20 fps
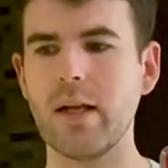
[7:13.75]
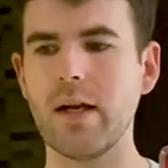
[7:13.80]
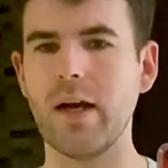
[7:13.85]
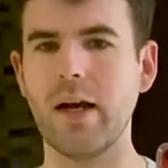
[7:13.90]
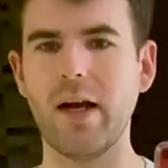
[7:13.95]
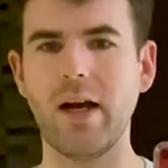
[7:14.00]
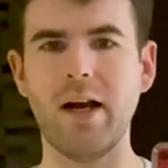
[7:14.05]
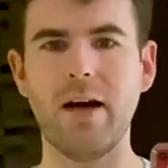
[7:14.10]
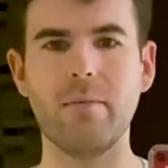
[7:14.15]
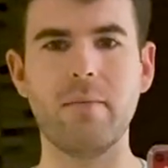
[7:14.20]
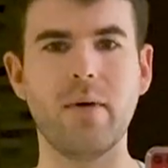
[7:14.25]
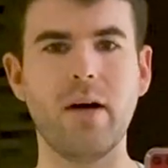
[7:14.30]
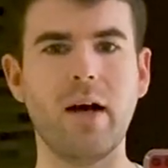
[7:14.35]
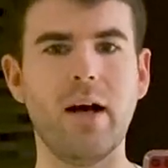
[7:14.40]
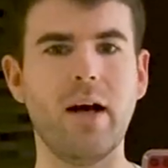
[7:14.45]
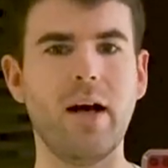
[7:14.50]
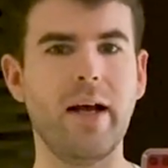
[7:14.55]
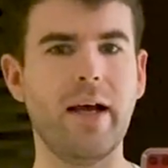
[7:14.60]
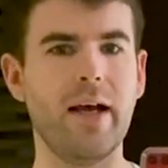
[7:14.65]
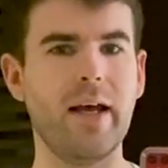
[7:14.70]
Um,
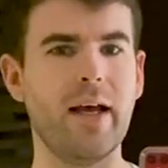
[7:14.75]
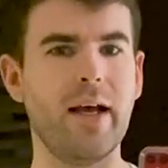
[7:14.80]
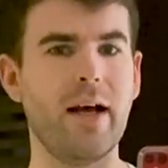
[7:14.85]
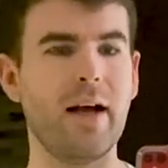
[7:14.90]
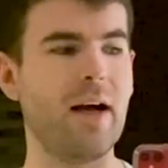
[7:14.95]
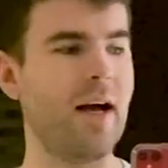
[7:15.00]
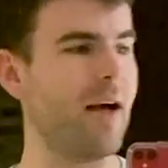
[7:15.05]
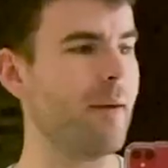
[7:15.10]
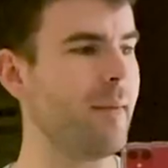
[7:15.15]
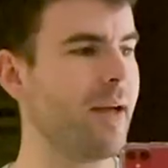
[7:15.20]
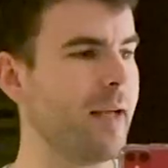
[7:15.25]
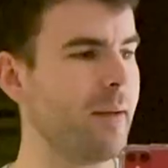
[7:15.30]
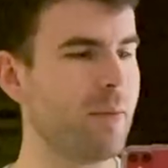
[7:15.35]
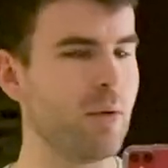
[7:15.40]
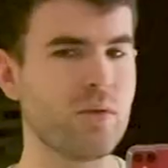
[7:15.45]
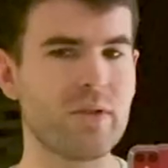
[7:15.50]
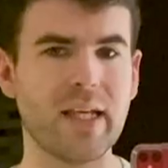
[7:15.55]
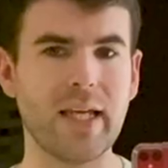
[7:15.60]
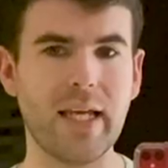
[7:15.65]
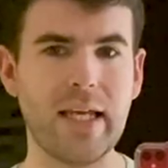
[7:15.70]
I am able
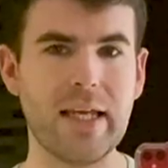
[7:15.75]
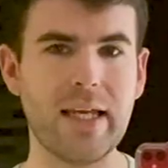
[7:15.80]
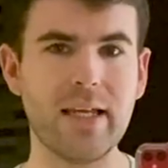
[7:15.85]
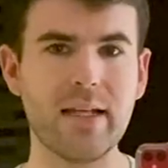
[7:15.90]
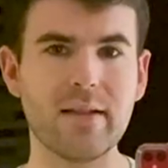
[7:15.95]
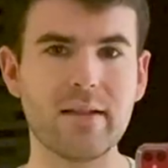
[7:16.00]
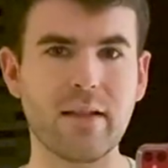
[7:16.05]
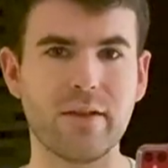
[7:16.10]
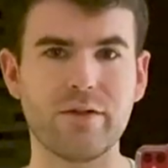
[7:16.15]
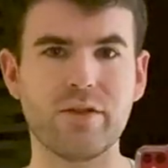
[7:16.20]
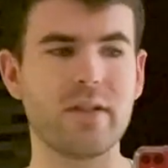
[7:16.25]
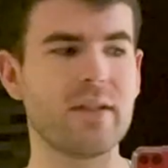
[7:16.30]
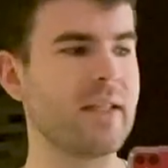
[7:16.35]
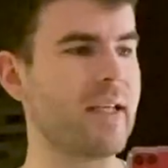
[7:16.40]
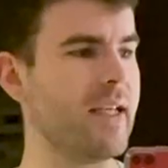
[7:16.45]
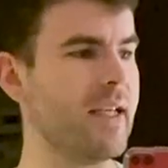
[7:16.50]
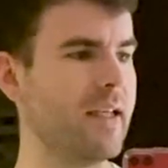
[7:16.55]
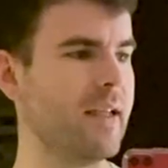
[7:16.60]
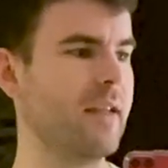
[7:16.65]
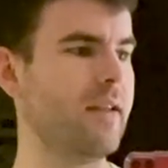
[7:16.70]
to eat. I've just
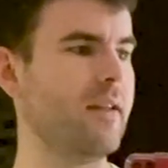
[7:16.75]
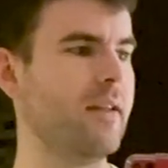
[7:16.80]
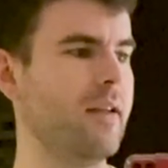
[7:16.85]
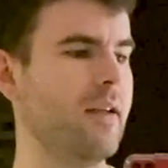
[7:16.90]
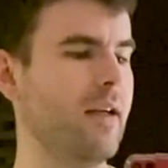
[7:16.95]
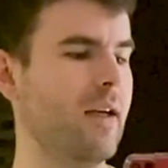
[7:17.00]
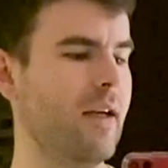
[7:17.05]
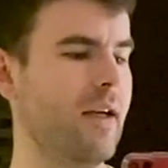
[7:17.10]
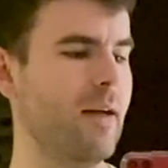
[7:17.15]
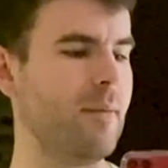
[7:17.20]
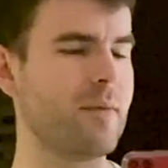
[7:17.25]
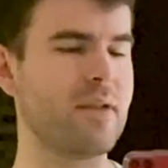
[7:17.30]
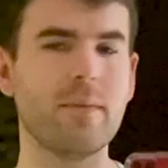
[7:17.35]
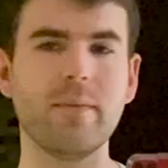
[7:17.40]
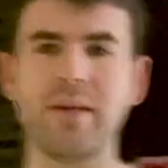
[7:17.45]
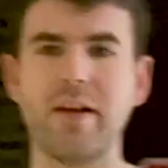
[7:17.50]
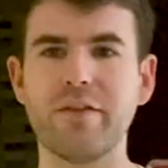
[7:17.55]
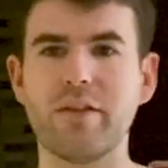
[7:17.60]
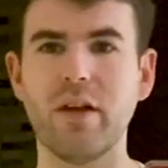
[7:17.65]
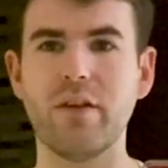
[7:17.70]
eaten um, some
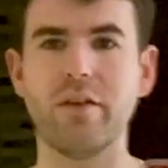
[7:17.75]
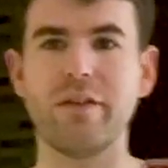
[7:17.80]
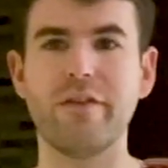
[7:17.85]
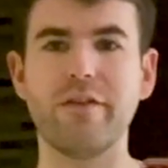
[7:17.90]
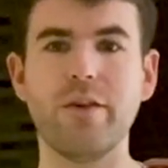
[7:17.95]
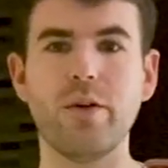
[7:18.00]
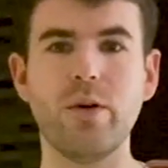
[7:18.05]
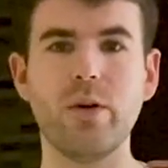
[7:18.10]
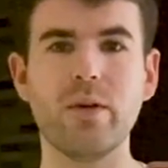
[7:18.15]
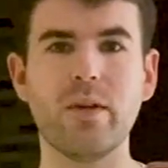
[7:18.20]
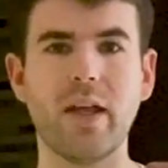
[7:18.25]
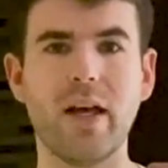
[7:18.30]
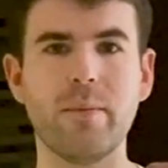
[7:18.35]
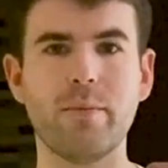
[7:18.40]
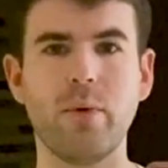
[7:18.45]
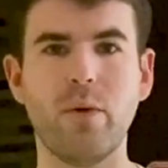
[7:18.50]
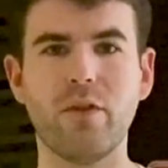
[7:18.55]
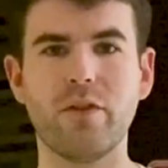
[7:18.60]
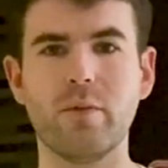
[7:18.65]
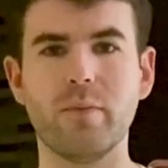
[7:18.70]
leftover food that I
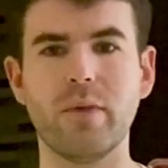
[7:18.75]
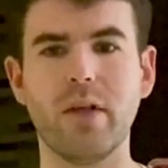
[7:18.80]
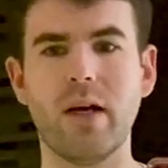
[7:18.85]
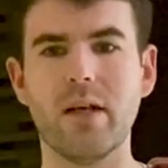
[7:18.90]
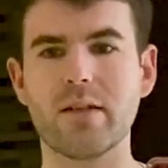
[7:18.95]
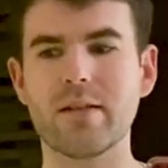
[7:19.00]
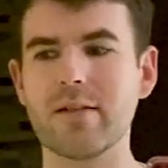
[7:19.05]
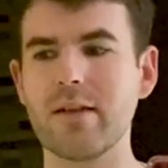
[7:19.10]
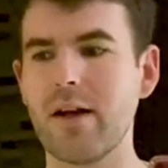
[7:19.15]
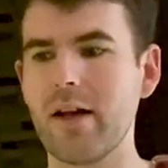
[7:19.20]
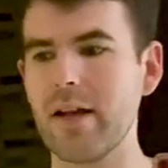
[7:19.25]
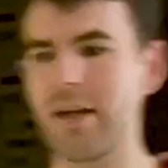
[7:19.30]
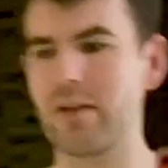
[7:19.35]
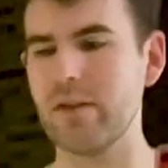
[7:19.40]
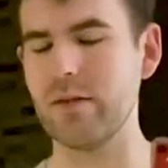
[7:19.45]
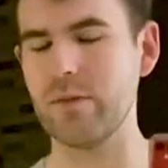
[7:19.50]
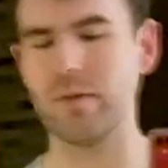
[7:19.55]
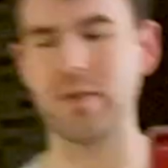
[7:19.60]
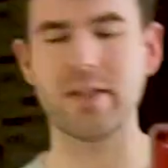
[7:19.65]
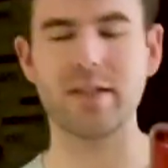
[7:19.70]
bought from last night
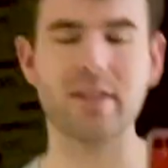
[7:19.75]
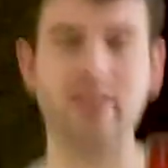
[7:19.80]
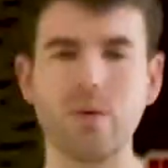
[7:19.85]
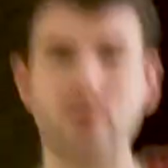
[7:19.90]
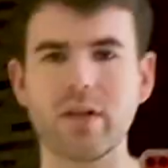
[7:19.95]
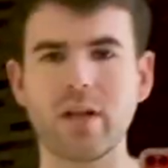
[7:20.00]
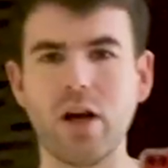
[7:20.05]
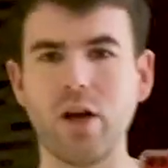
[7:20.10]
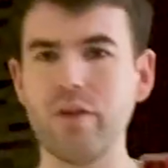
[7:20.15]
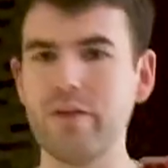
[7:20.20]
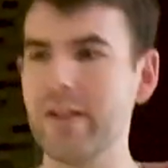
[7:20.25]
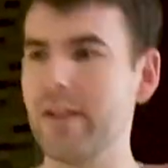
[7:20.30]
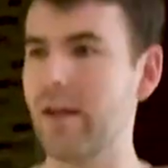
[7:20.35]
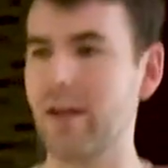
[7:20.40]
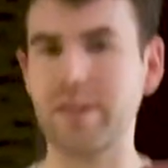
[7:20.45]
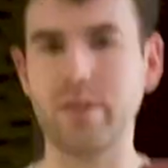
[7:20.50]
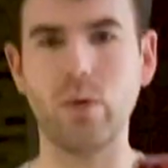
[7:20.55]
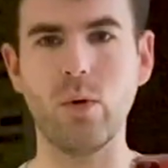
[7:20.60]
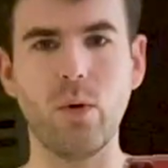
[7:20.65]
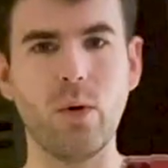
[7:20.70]
because we're still in COVID. I had
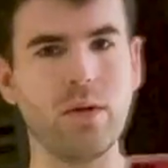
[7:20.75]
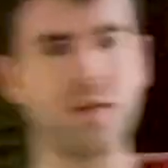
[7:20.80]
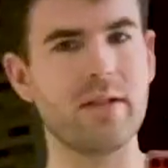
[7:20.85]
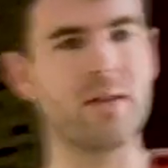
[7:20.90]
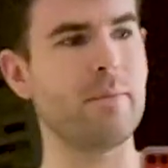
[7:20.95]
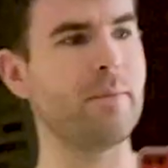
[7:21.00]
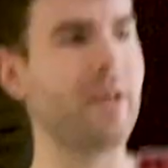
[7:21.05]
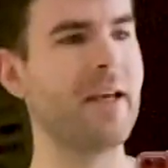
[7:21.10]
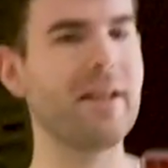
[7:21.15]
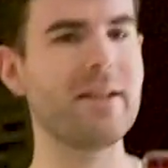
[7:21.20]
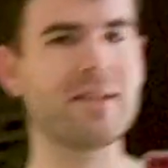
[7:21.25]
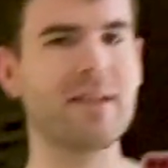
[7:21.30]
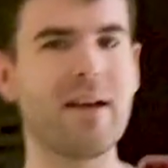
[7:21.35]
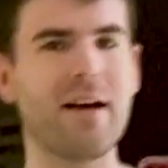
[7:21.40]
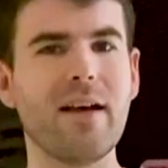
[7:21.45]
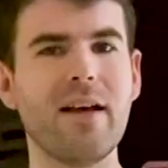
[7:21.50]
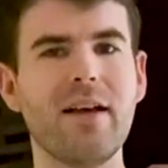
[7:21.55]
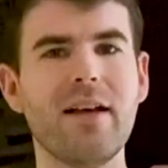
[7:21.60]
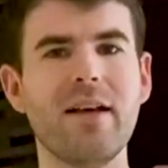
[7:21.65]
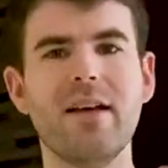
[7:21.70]
to order some pizza,
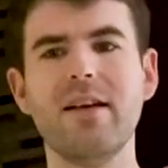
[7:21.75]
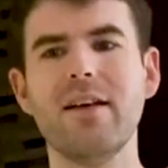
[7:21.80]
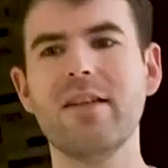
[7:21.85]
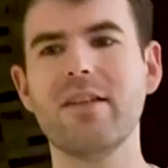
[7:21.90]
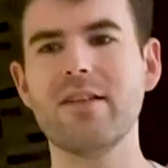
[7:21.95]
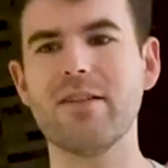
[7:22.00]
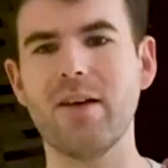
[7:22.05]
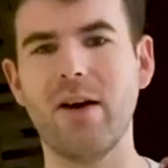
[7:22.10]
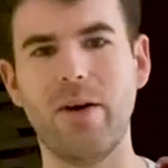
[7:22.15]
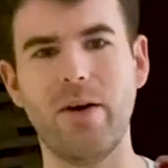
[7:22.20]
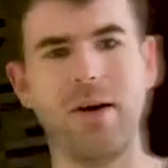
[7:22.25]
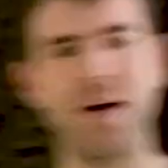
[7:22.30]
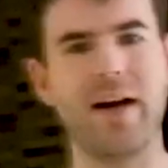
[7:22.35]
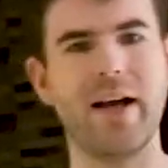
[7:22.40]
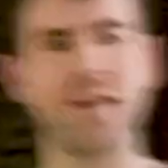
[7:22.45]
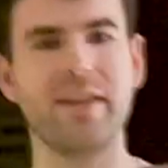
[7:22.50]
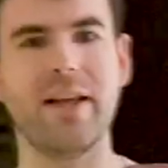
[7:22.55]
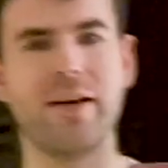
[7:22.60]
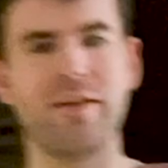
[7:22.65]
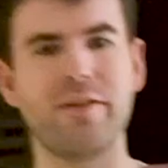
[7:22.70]
so I
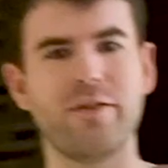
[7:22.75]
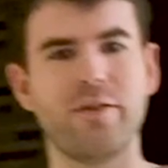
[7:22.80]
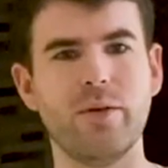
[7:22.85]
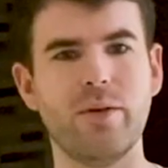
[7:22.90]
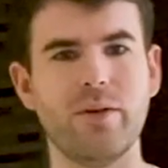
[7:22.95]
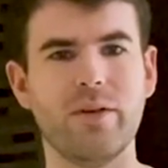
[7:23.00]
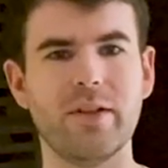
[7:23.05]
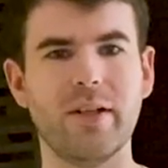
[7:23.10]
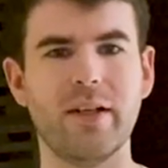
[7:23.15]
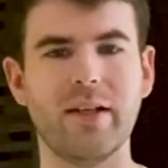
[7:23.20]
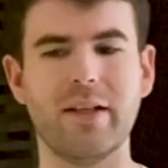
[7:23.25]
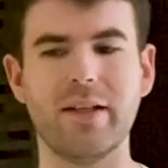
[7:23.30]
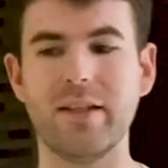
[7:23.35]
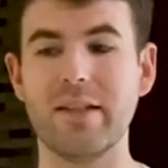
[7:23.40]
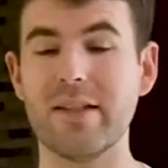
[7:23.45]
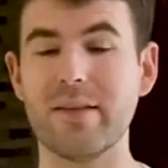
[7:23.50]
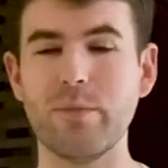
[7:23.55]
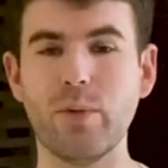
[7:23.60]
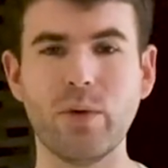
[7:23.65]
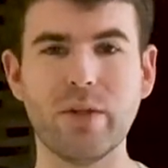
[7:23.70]
had that for uh,
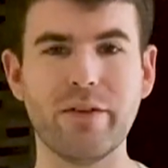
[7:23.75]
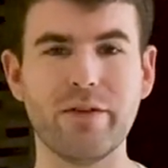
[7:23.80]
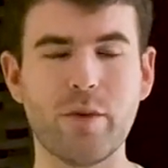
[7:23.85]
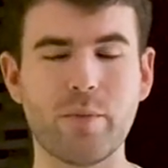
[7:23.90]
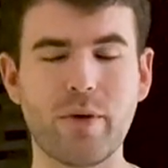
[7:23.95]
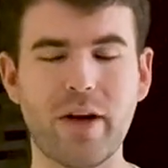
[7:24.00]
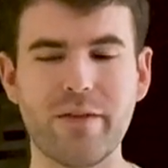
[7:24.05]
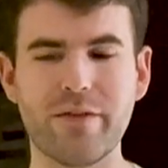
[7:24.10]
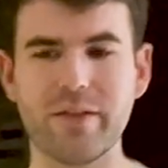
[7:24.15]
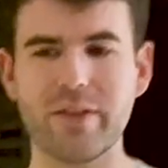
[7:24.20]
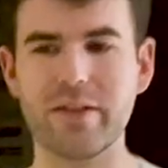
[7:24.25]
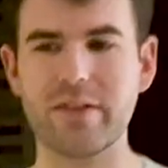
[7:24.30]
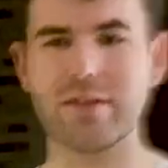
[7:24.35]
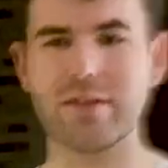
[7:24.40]
this morning for breakfast.